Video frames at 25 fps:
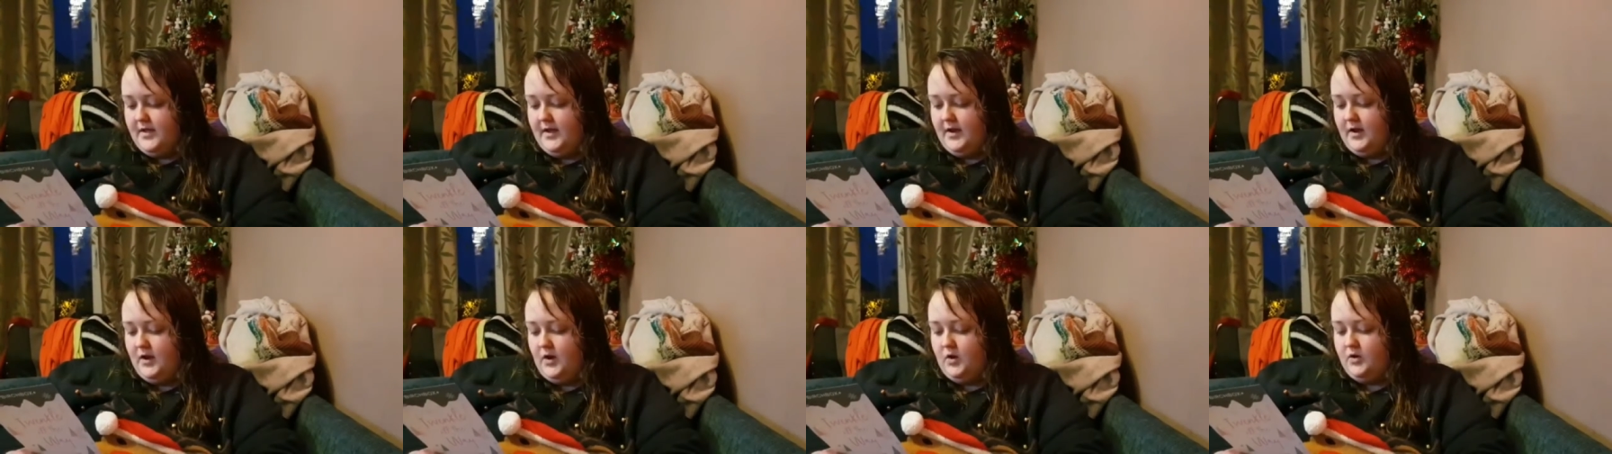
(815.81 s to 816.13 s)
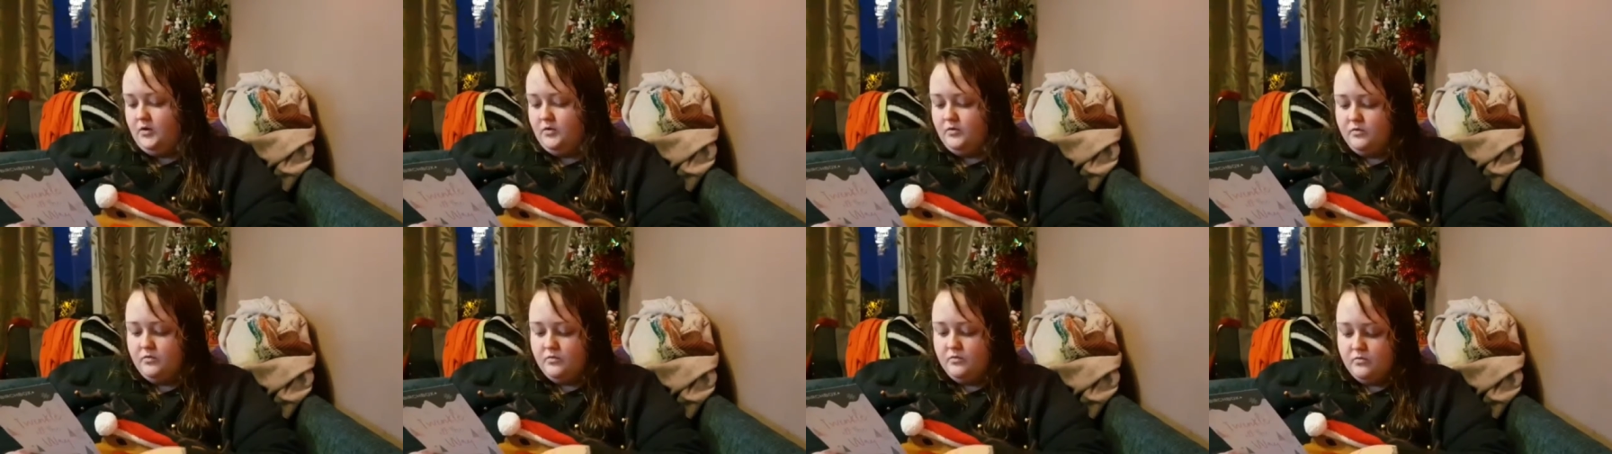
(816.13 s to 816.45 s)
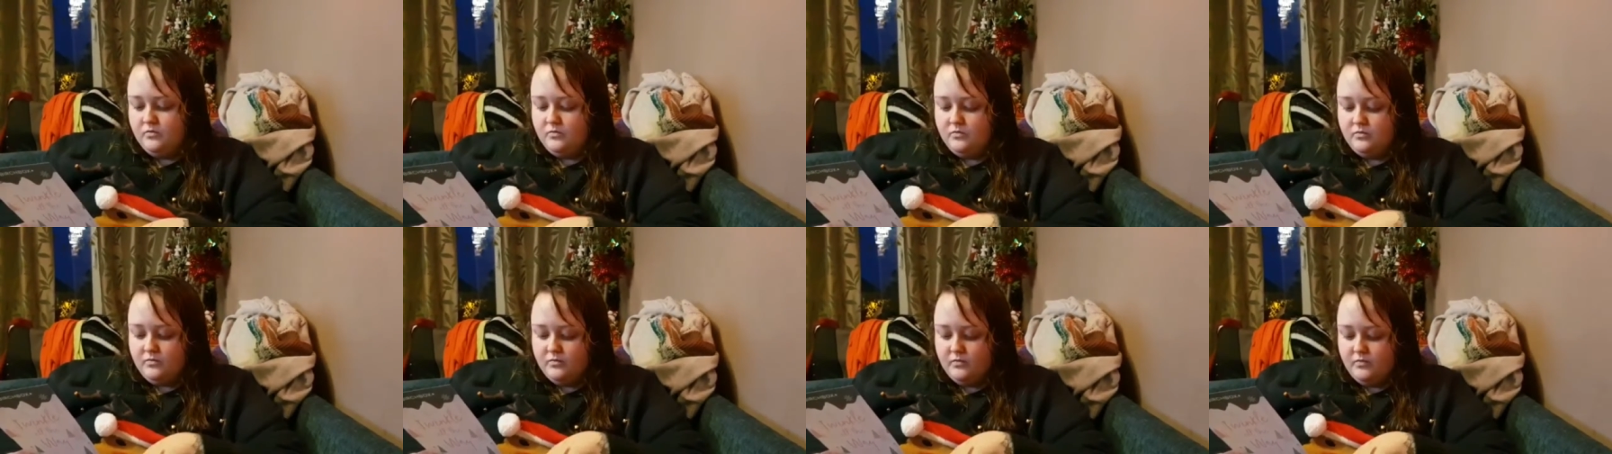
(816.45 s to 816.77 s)
Hang on.
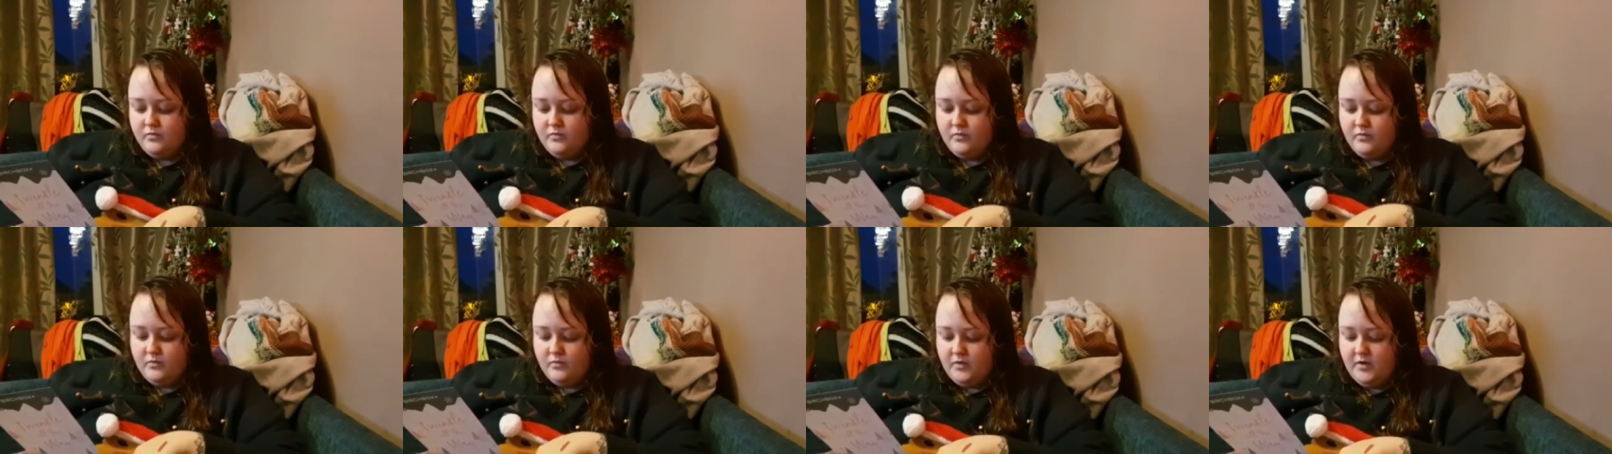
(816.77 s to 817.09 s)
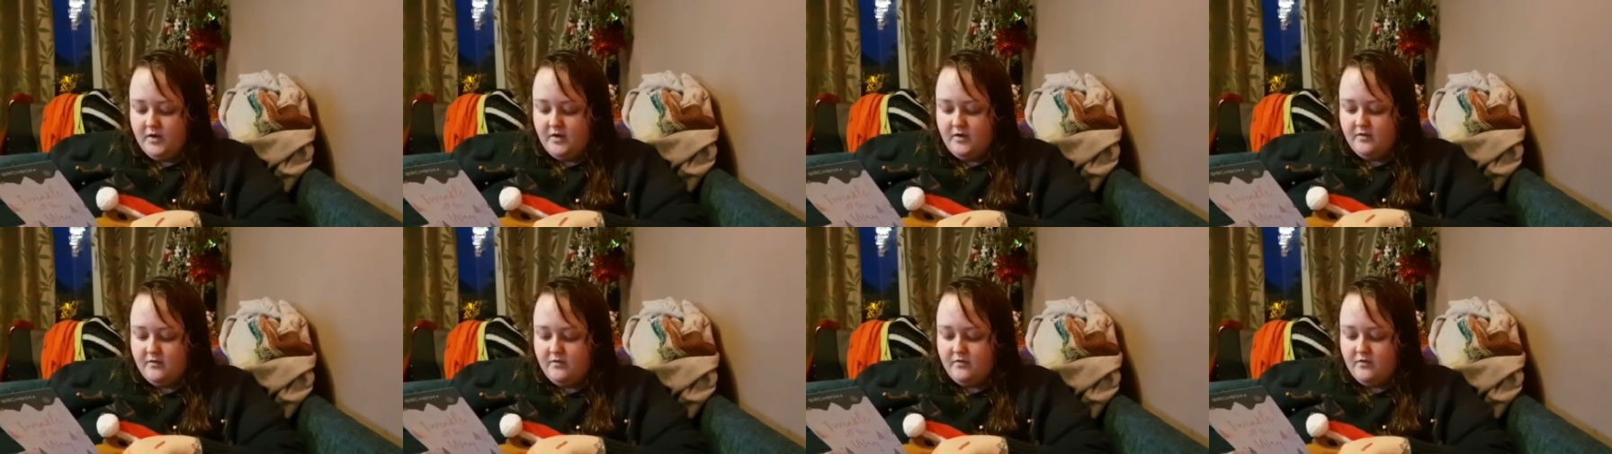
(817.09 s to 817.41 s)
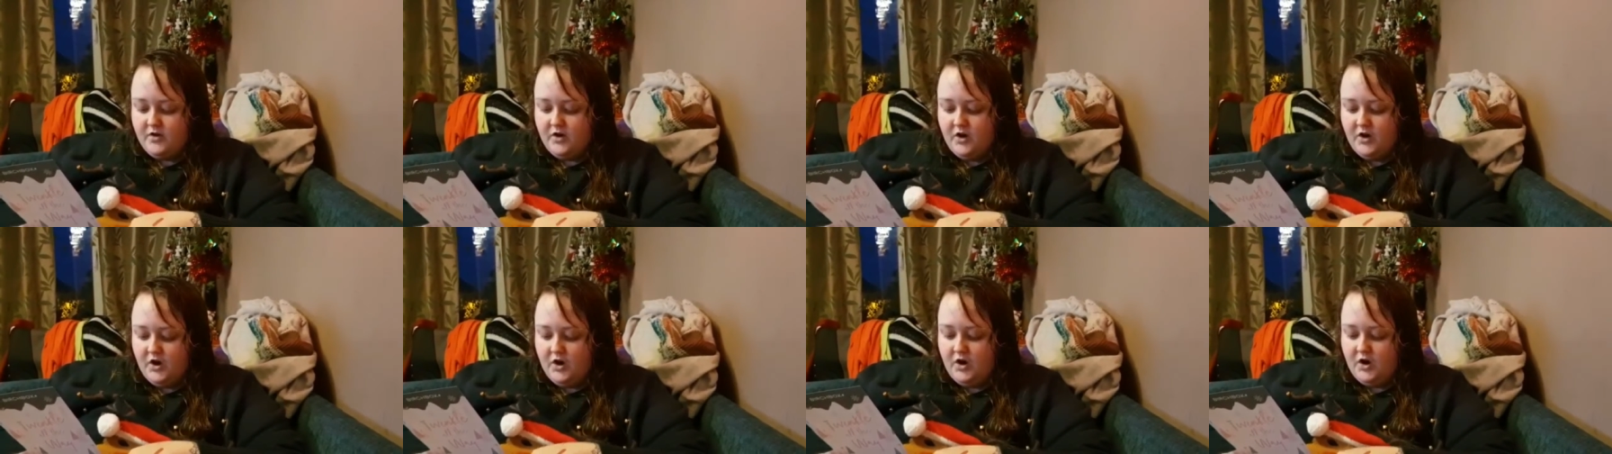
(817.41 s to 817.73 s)
We've
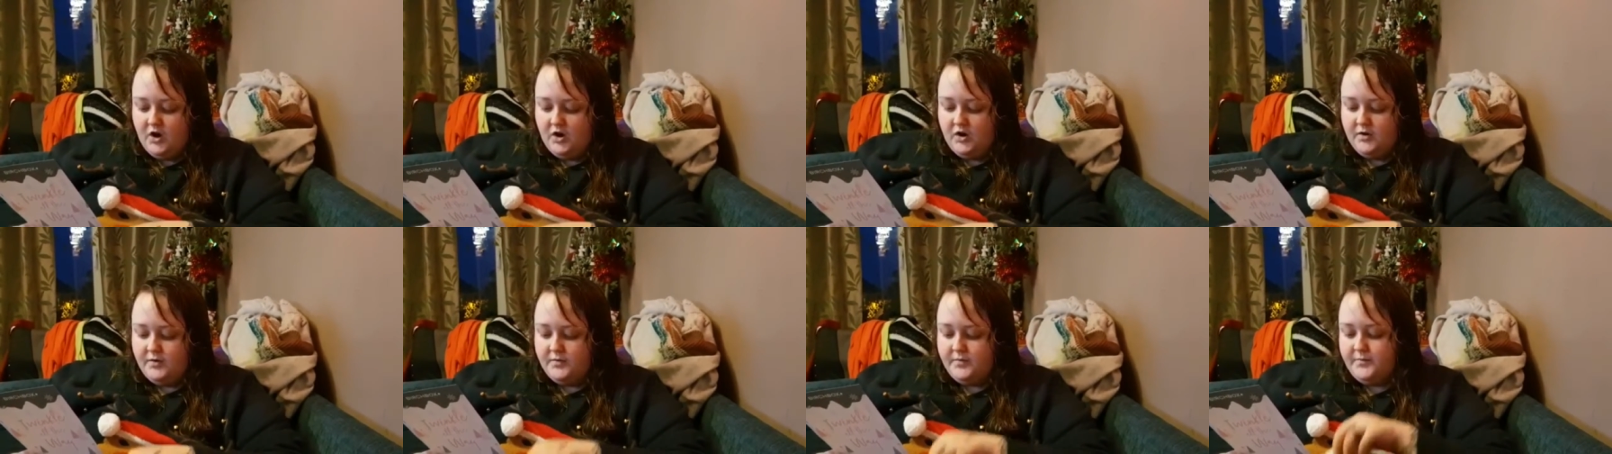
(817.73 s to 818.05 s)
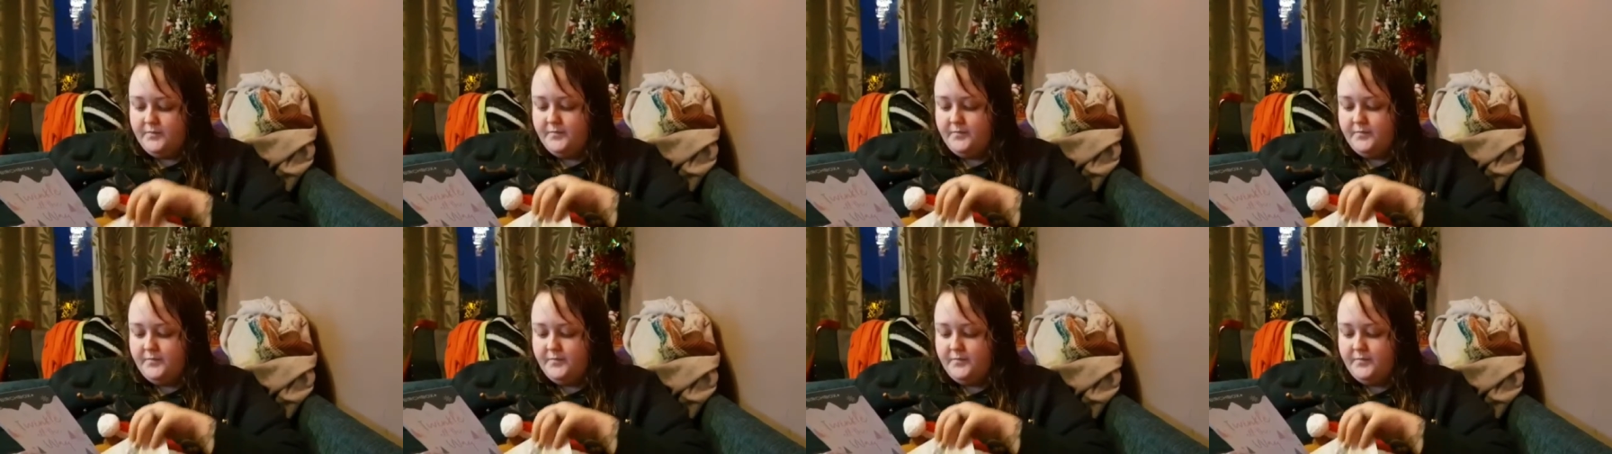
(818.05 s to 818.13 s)
got